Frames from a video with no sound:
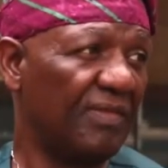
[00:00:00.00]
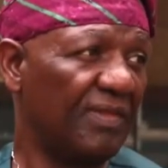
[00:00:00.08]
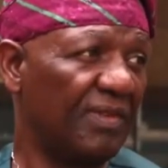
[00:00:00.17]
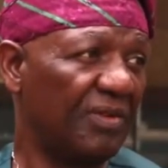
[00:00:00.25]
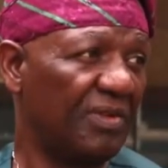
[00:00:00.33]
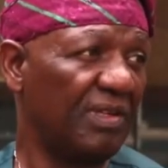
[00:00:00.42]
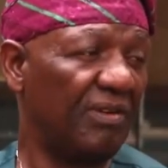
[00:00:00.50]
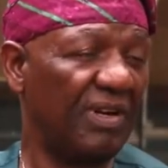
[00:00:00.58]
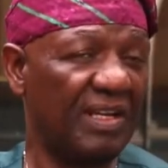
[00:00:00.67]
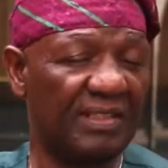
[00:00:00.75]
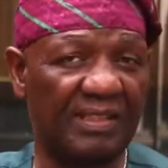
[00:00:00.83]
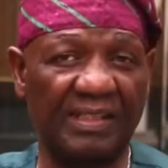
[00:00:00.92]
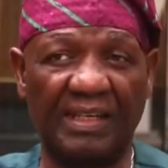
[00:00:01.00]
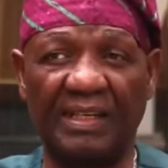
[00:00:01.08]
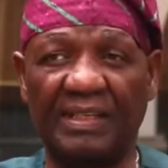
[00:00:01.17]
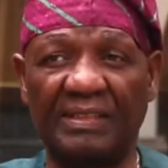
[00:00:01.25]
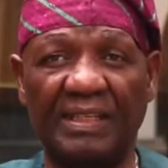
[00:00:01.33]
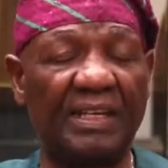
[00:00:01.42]
So the rest
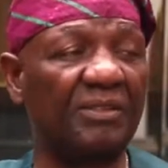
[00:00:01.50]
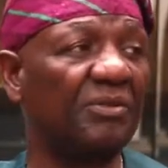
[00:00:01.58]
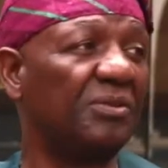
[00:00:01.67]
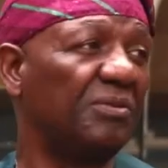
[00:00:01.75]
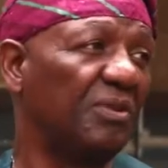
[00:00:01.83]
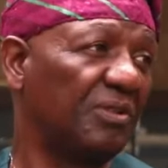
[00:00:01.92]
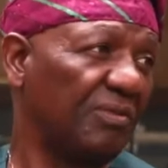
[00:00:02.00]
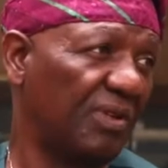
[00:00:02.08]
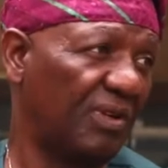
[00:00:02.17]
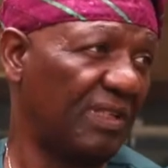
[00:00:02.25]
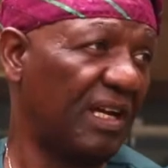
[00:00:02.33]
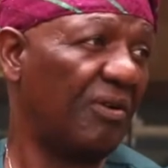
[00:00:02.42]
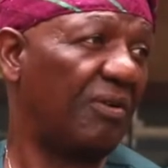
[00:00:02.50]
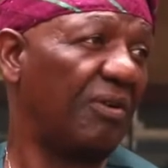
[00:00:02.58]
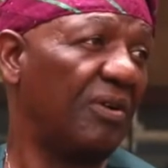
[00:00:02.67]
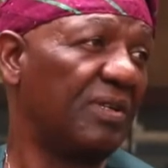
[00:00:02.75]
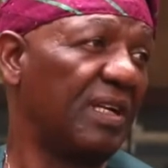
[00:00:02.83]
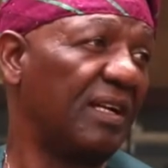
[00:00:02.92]
are nano, what we can now
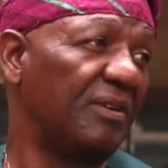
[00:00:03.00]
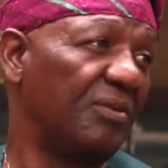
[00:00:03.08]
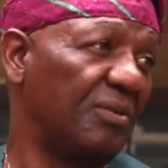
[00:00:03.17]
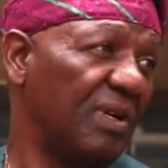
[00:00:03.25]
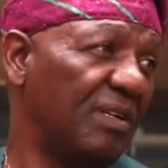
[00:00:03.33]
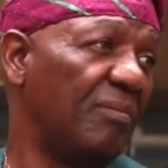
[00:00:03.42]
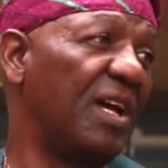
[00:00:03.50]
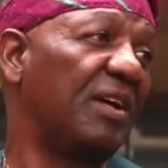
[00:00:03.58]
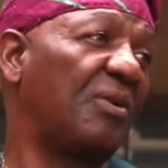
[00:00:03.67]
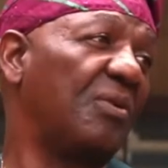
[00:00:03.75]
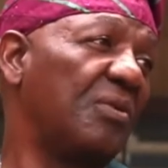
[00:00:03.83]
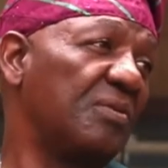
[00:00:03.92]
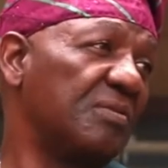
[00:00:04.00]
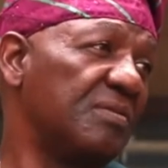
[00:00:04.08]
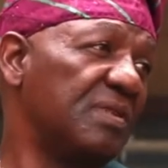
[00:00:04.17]
call nano and micro